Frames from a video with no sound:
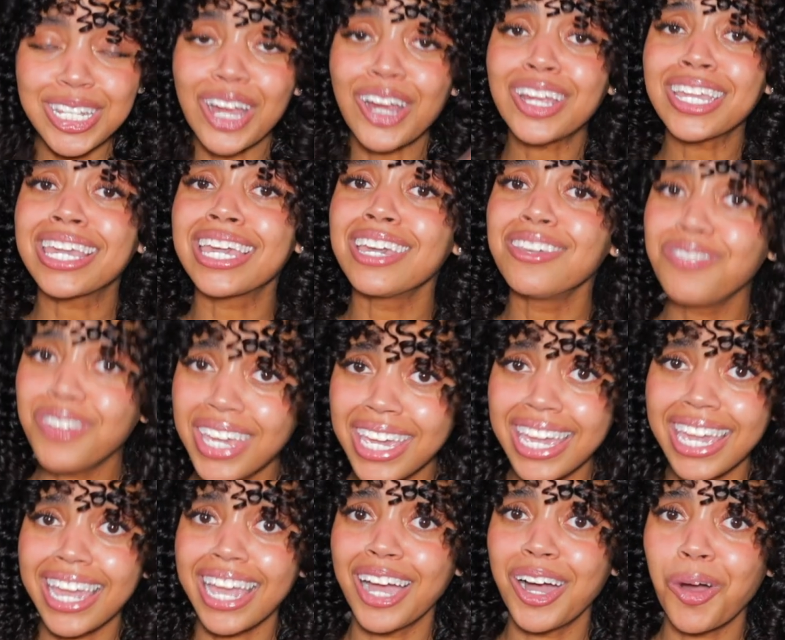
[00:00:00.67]
are
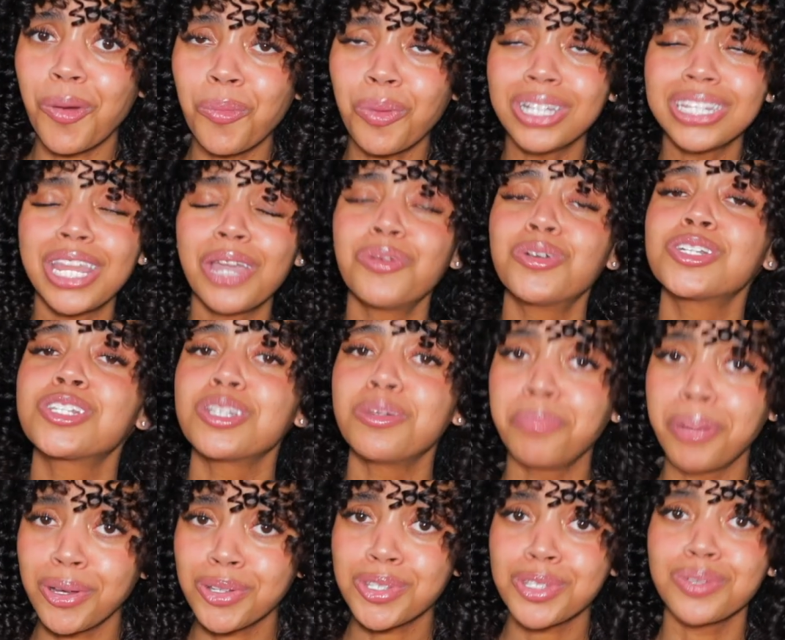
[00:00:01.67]
giving what they were
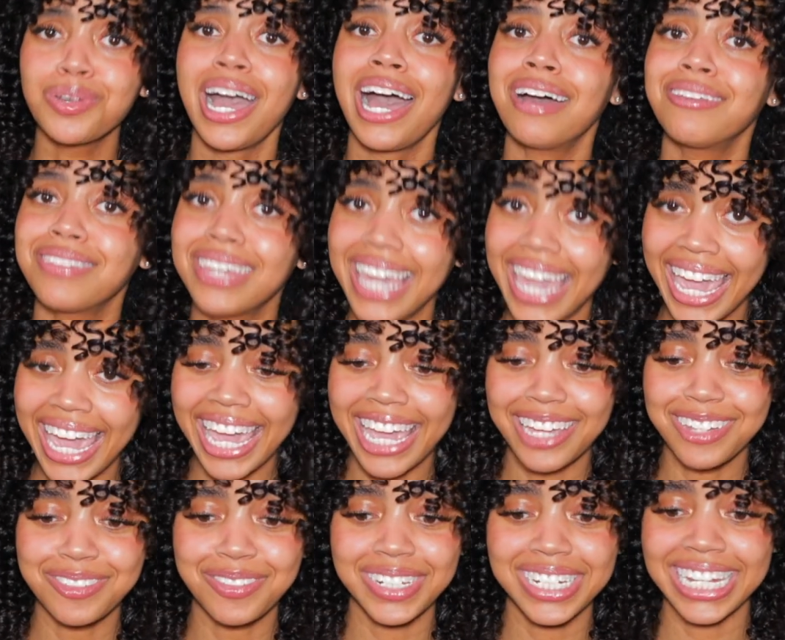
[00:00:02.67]
supposed to have
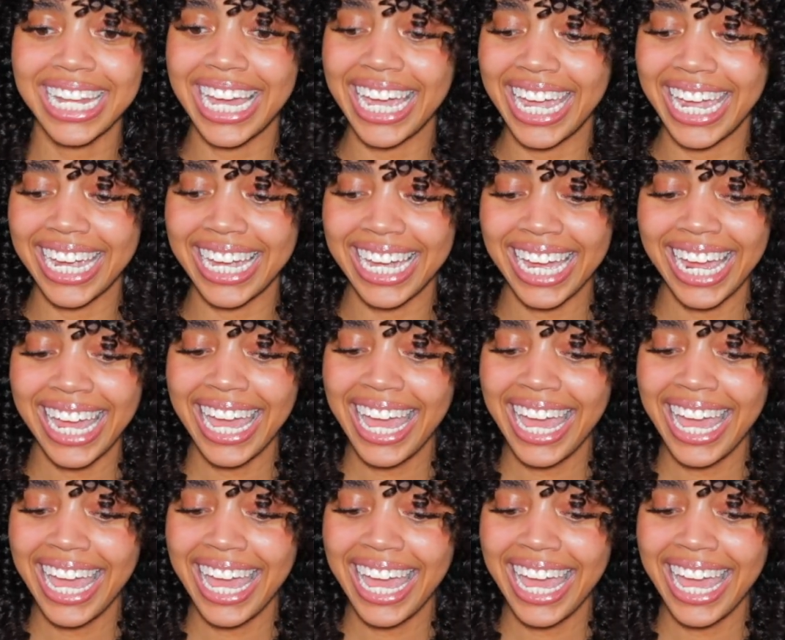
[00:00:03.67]
gave, like,